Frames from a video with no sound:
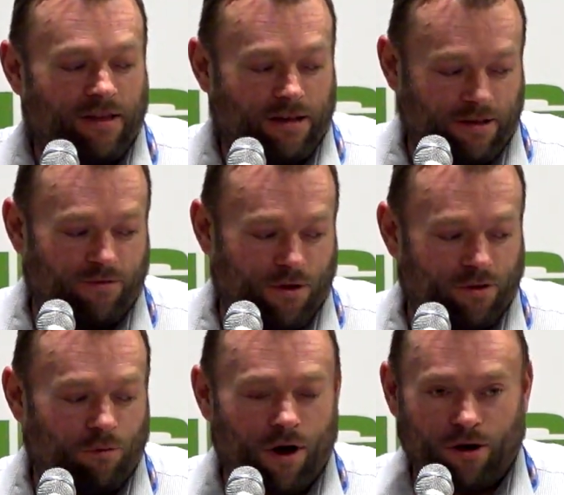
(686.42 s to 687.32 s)
divert
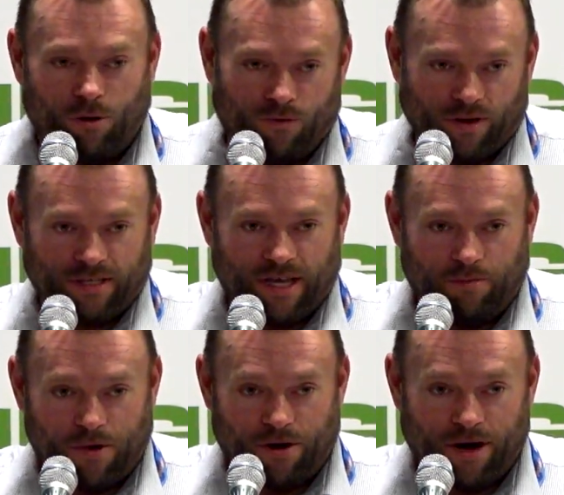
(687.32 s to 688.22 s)
the water over the
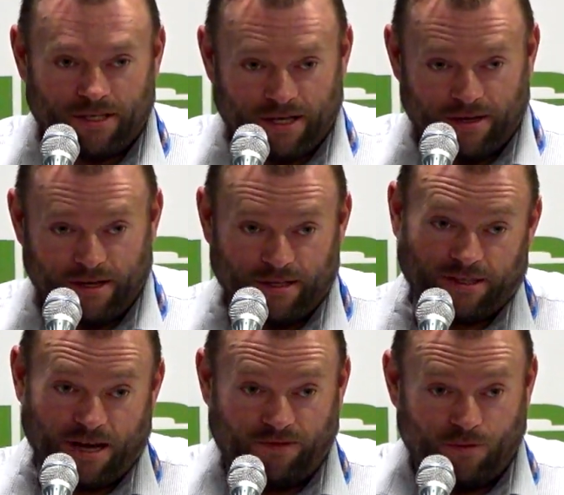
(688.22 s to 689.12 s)
St. Mary's and then
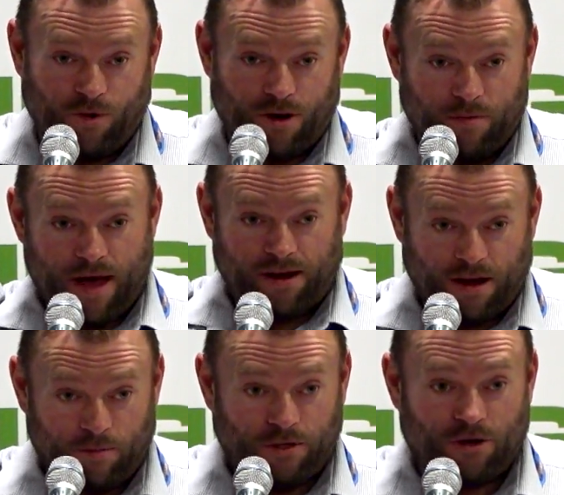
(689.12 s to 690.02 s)
siphon water back
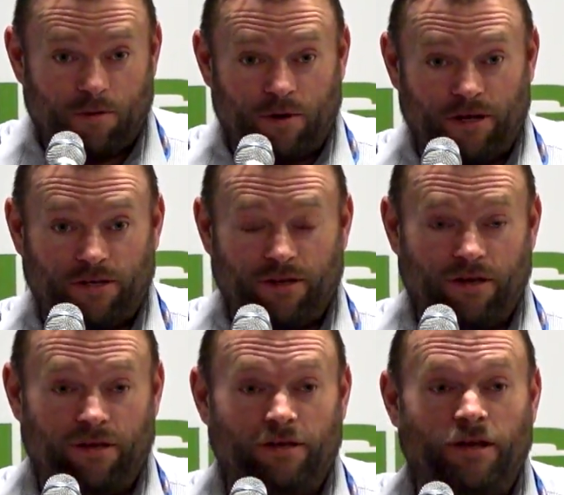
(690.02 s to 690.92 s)
up and drop it into
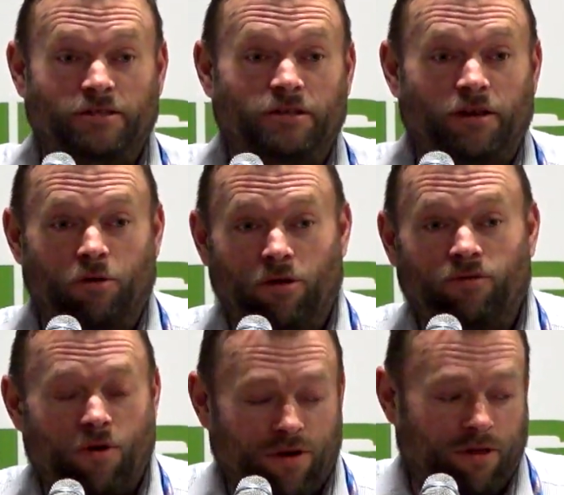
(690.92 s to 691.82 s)
the North
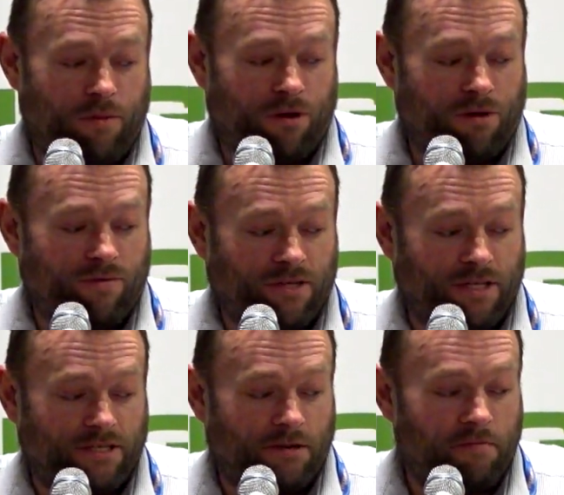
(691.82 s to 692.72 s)
Fork of the Milk River
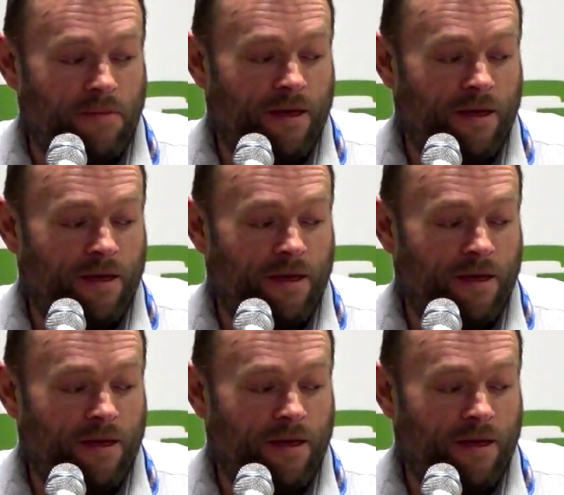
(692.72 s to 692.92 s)
system.